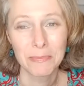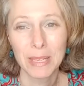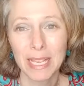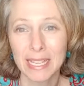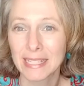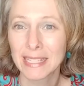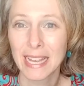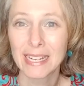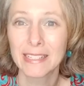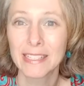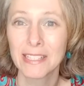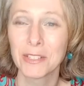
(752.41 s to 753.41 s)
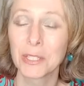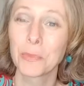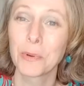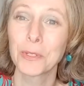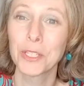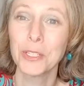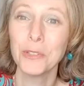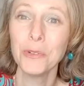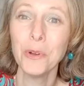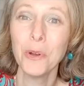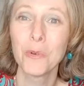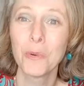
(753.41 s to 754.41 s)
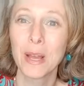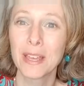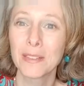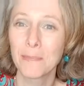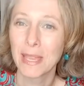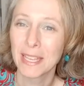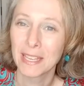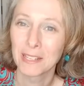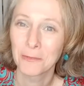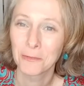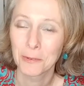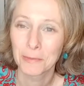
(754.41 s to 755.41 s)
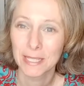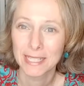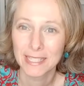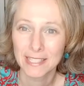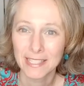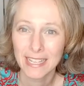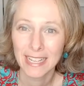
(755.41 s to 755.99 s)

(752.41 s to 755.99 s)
excited to support you with making an informed decision